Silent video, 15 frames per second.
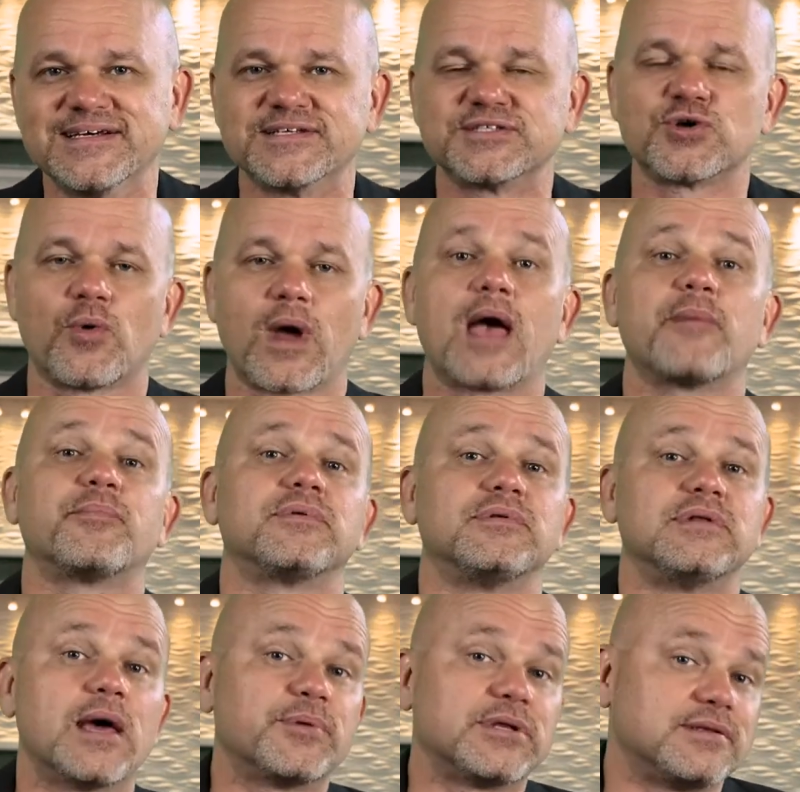So
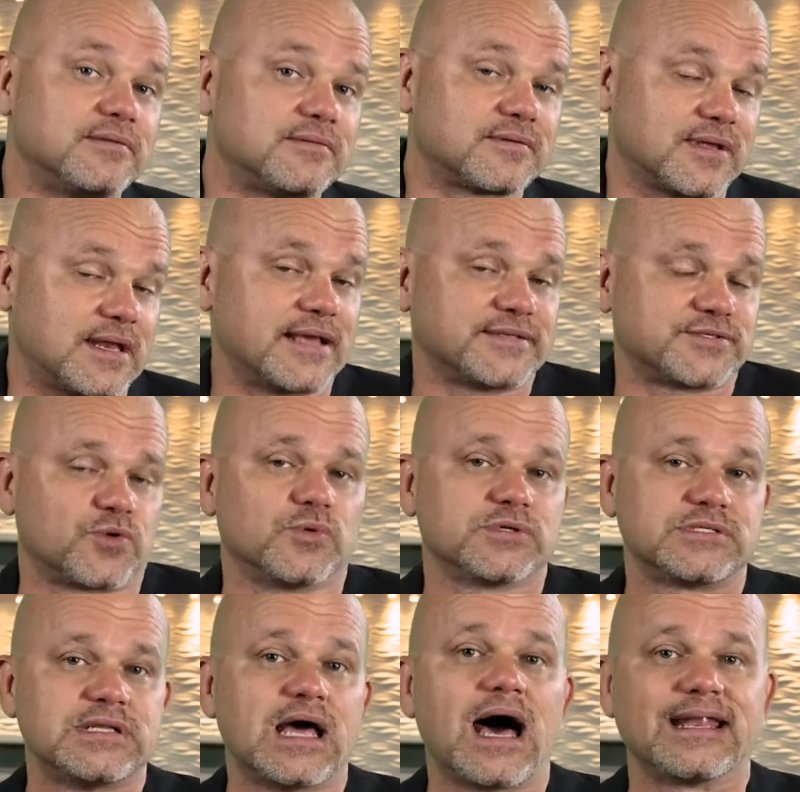Nebuchadnezzar
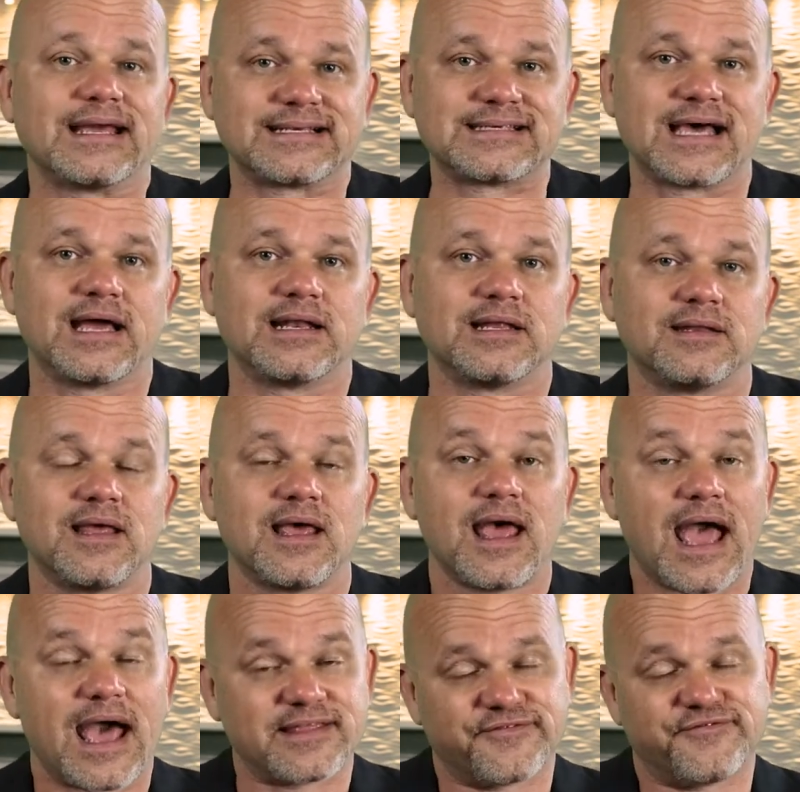was not excited
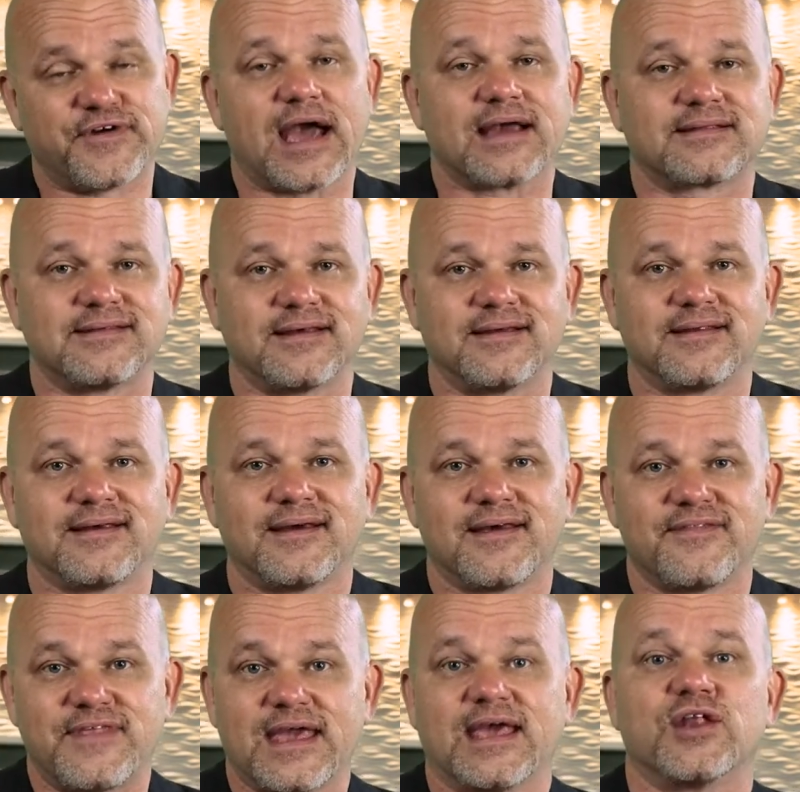at the fact that
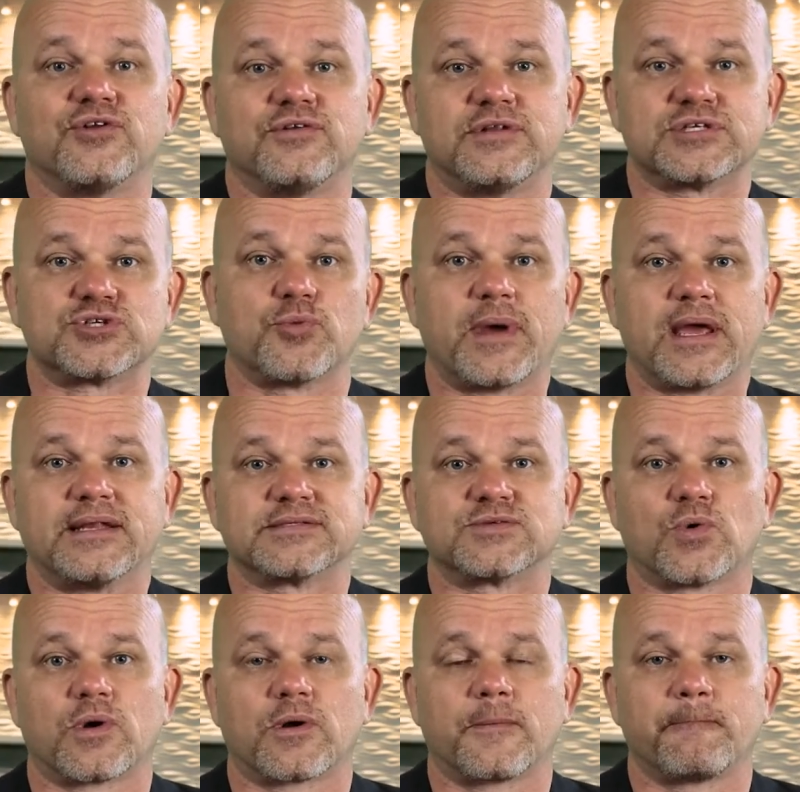they had disobeyed his
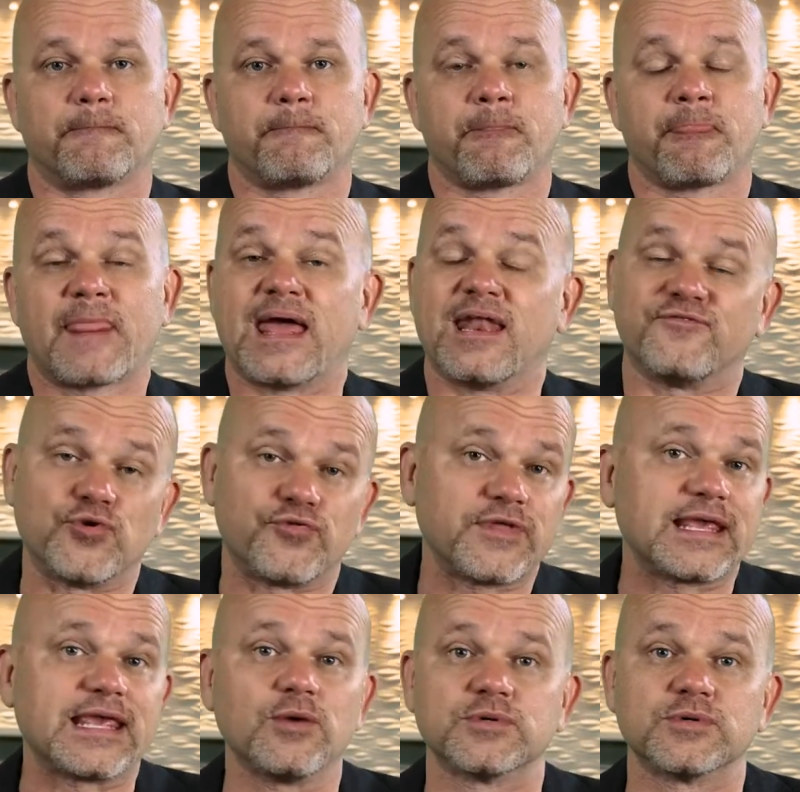order. And if you
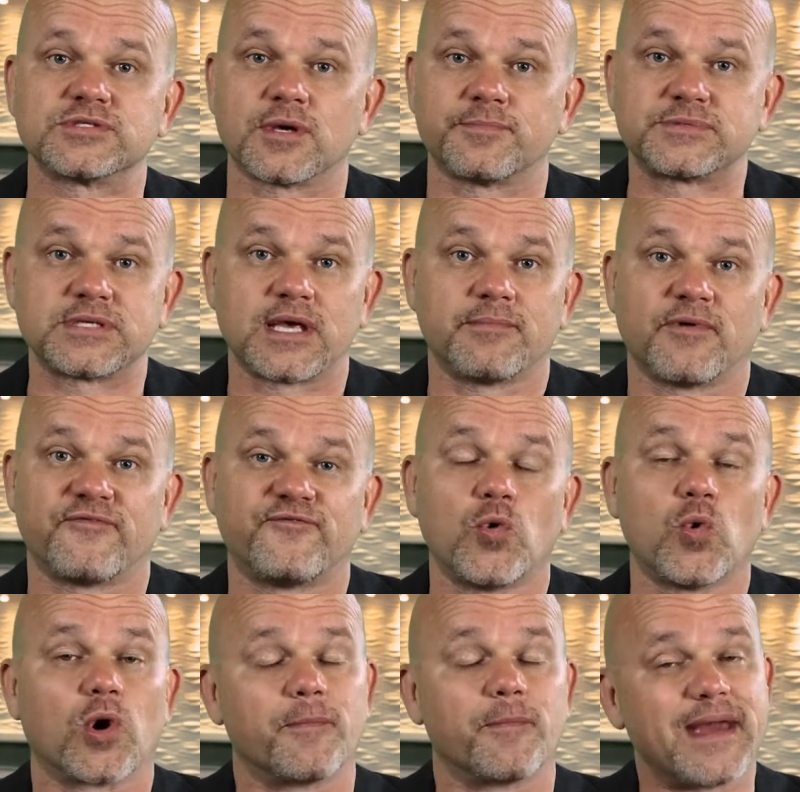think he was upset
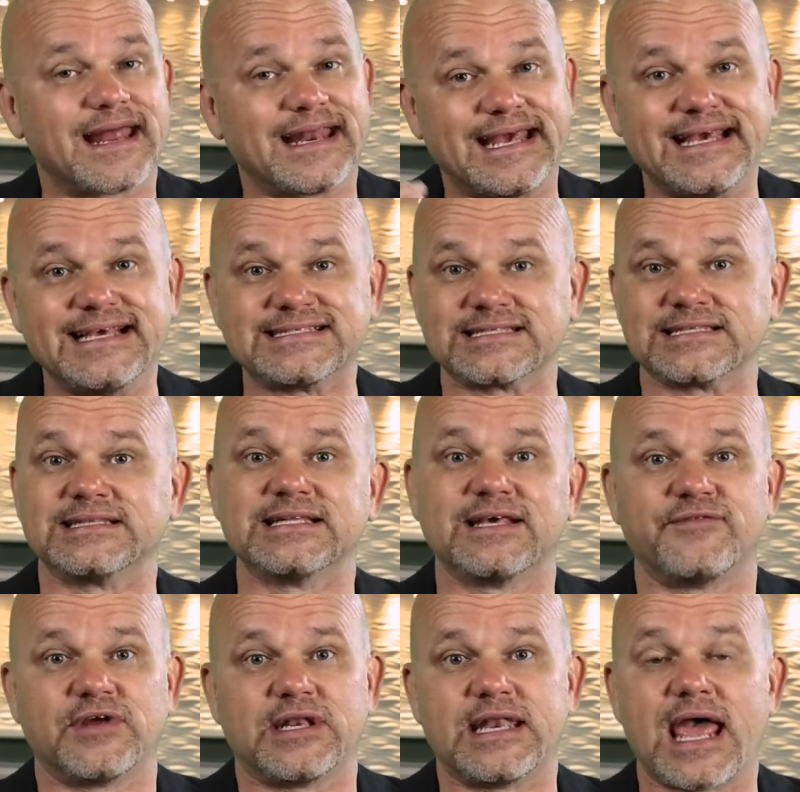before, man, he's
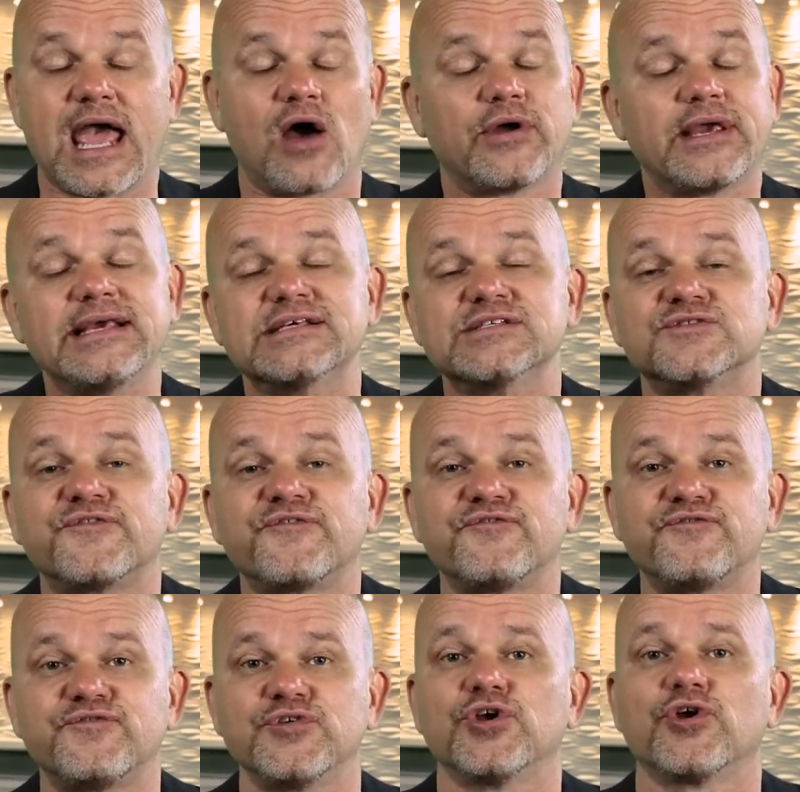livid now. He is
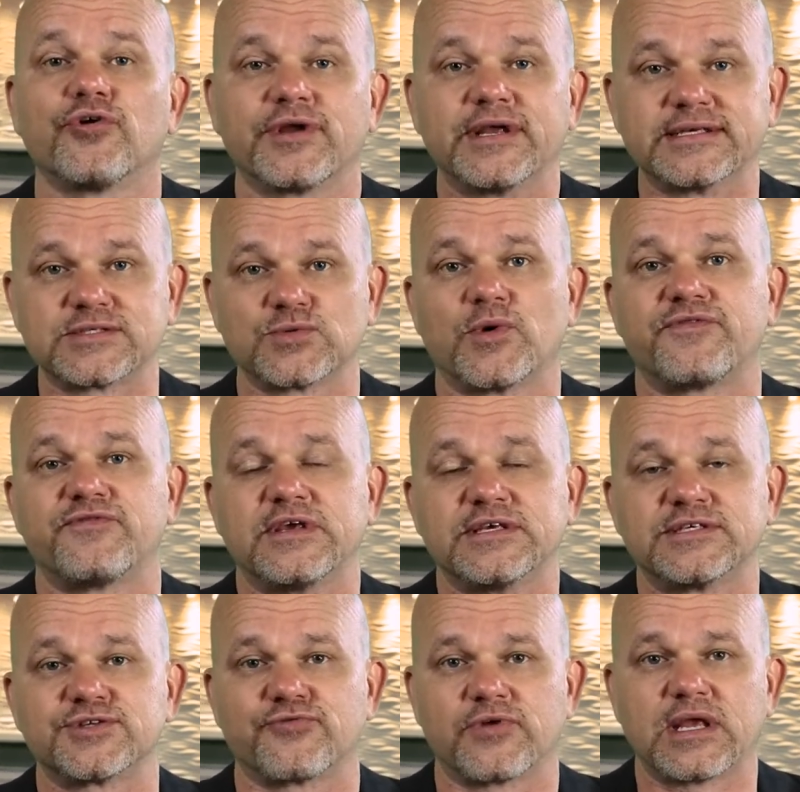furious with
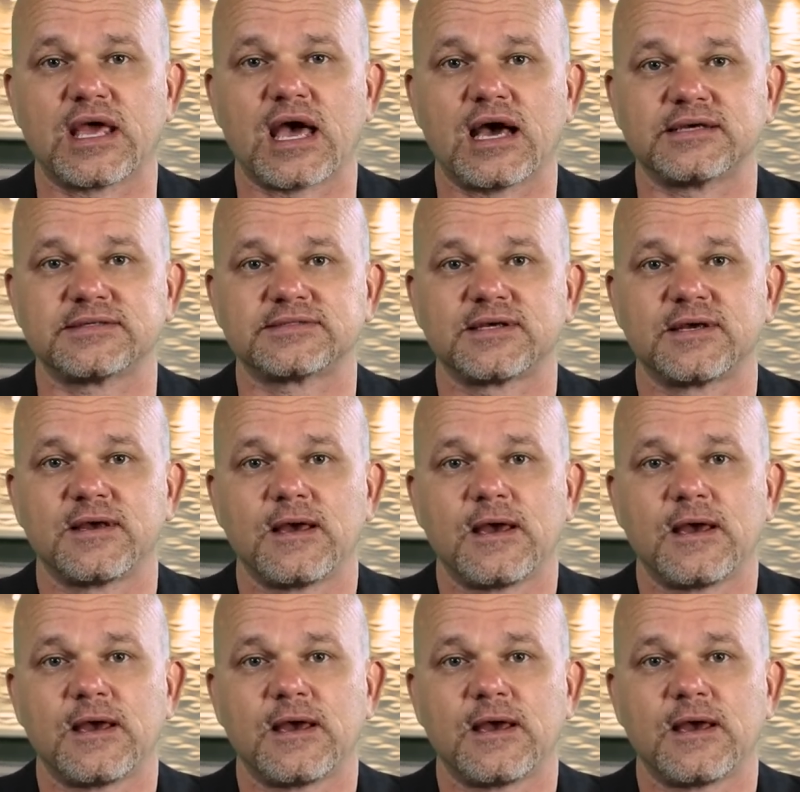these three guys.